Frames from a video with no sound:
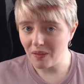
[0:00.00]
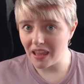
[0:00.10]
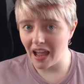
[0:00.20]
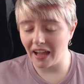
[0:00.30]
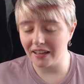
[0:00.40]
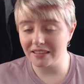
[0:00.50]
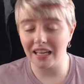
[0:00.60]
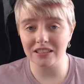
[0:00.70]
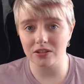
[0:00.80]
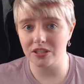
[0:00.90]
And
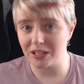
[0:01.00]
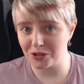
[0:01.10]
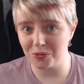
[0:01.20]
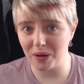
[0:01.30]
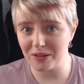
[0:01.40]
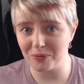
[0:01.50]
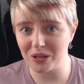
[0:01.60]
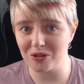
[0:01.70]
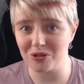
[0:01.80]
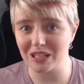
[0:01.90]
that's a traditional way that we
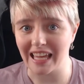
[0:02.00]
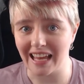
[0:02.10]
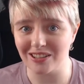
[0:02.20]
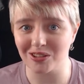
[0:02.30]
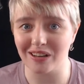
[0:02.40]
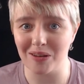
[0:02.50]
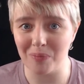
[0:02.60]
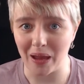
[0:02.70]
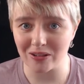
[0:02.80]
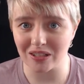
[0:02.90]
usually end our
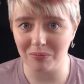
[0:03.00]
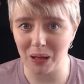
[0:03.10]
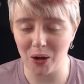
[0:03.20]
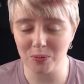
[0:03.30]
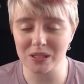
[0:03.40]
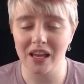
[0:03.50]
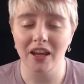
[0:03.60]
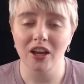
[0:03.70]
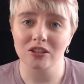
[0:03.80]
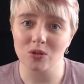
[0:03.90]
in-person meetups.
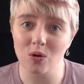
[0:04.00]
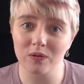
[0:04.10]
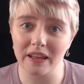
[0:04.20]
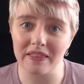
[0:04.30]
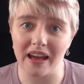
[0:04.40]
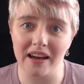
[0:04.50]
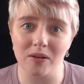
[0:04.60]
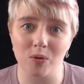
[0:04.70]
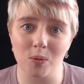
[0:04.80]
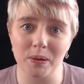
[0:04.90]
So hopefully that
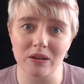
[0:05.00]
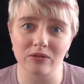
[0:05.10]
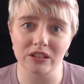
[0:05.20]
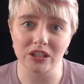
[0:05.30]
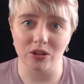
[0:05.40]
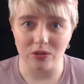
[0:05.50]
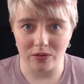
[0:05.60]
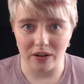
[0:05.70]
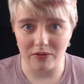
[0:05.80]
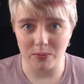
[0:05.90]
will be really good
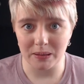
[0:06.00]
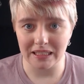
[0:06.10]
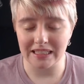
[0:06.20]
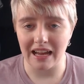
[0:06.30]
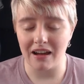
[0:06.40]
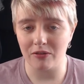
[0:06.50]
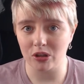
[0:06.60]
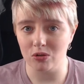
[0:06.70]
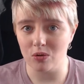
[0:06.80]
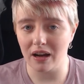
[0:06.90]
for everybody to have a
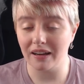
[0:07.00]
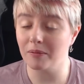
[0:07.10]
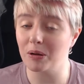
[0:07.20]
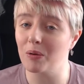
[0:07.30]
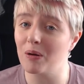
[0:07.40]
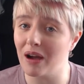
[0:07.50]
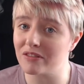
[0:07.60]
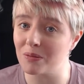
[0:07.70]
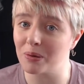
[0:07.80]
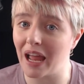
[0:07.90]
go at. And we will have
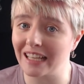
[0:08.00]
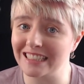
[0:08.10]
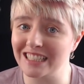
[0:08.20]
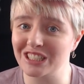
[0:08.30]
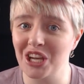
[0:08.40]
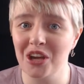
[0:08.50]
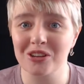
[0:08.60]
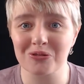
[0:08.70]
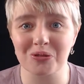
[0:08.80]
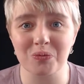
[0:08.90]
some prizes,
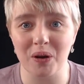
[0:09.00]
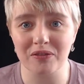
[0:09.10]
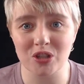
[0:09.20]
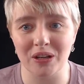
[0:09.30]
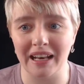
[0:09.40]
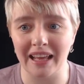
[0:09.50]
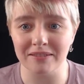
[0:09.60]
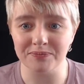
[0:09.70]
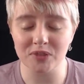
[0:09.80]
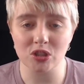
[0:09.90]
so it's worth tuning
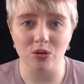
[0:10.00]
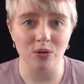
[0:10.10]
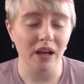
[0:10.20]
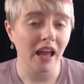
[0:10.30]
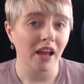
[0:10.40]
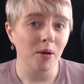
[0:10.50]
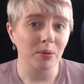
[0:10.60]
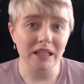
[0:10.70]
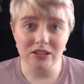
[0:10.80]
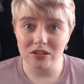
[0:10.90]
in. So
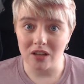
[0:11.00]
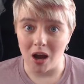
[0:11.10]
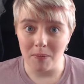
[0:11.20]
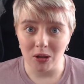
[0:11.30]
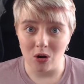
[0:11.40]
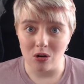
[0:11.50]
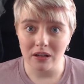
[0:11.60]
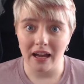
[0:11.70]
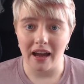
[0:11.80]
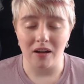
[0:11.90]
please come
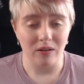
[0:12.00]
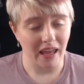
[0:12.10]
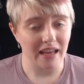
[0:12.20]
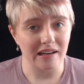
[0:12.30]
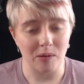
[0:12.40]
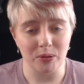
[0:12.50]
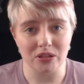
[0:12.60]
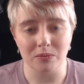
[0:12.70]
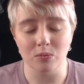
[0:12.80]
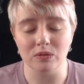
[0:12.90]
along. I'll put
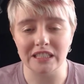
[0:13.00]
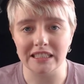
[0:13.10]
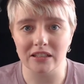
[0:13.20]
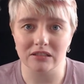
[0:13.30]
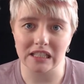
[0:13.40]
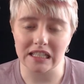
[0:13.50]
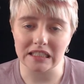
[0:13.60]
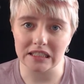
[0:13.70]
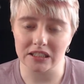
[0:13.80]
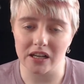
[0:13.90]
some details in the
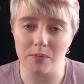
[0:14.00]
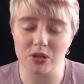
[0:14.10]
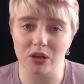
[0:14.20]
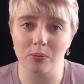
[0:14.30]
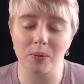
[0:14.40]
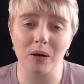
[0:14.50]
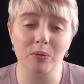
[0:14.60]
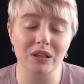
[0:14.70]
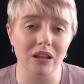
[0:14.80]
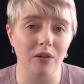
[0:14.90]
description, but
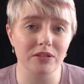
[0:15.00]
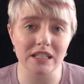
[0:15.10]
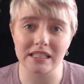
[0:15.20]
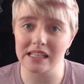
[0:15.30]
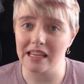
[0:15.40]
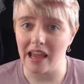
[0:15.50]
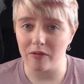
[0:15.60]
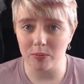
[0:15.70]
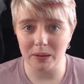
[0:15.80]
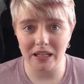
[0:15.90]
we'd love to see
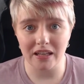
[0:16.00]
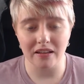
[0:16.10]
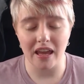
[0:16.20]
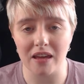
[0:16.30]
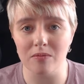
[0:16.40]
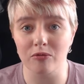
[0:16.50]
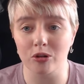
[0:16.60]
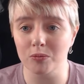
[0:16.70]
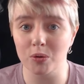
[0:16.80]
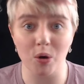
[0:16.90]
everybody
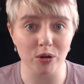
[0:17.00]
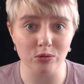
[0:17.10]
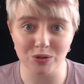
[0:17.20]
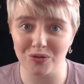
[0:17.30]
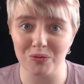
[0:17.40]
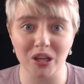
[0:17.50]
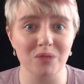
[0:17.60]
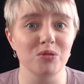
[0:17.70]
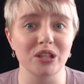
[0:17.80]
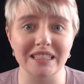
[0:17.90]
from the world, from the
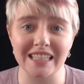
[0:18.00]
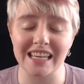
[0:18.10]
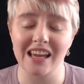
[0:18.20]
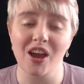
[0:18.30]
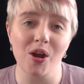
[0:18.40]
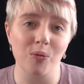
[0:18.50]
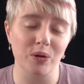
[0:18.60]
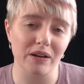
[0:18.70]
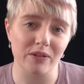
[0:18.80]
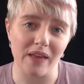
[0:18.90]
community,
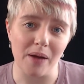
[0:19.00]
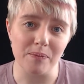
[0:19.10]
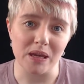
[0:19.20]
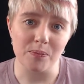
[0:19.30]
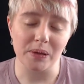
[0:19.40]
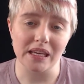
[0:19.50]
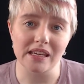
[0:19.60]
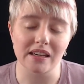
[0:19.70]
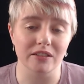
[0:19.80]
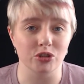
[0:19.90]
wherever that may
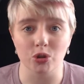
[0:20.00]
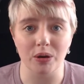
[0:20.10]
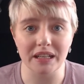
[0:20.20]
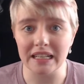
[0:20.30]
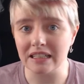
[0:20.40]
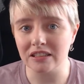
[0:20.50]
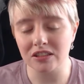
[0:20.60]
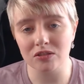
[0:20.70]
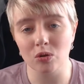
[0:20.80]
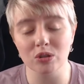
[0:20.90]
be, and joining us.
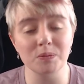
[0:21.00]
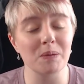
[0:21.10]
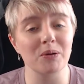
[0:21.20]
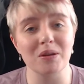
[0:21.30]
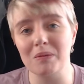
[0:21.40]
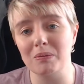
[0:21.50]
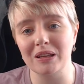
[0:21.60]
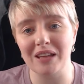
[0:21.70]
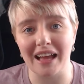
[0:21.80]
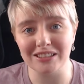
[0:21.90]
Those people that maybe
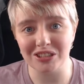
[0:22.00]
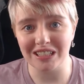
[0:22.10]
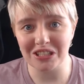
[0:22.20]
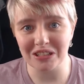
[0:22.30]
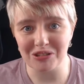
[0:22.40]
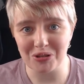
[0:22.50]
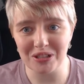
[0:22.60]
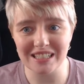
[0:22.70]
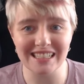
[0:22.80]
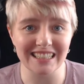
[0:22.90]
can't traditionally join
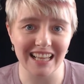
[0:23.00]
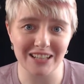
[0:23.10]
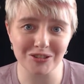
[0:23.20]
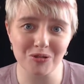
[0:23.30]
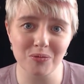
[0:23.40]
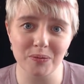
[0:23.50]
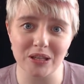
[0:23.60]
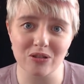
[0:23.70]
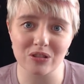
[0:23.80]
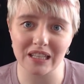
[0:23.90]
us in Glasgow when we
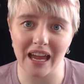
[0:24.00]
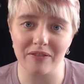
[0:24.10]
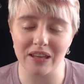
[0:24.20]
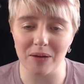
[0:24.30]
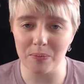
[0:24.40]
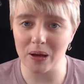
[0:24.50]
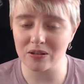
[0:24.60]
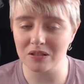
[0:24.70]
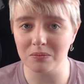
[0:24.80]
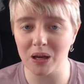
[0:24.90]
usually have the
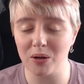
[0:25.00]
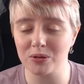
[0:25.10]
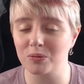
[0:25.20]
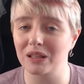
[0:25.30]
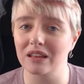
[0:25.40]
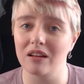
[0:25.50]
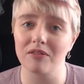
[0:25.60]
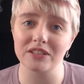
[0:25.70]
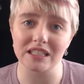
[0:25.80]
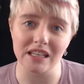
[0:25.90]
in-person meetups, we'd
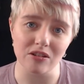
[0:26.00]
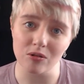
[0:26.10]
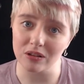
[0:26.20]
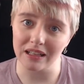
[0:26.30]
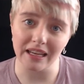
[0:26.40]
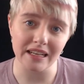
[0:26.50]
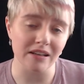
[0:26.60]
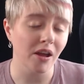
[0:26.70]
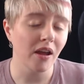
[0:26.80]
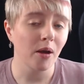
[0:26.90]
love to see you
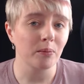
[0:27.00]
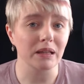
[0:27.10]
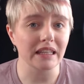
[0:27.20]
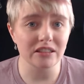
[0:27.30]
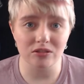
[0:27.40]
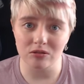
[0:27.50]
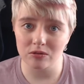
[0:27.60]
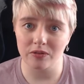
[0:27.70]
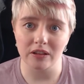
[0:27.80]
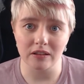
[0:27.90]
online. Please do
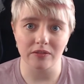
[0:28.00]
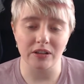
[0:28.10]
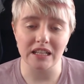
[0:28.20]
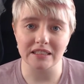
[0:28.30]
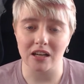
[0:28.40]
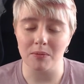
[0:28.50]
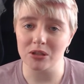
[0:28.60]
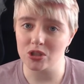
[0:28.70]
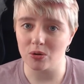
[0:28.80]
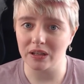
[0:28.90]
feel free to come
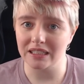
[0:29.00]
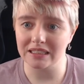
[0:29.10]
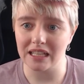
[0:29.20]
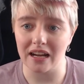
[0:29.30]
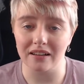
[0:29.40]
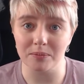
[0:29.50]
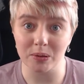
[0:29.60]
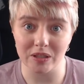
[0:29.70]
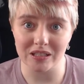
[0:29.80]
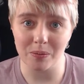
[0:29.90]
and join us and
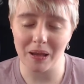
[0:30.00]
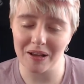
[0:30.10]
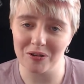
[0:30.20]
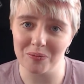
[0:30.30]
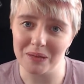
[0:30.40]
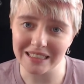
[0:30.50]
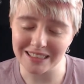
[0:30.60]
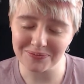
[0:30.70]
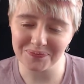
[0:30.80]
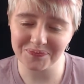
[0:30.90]
participate in our meeting.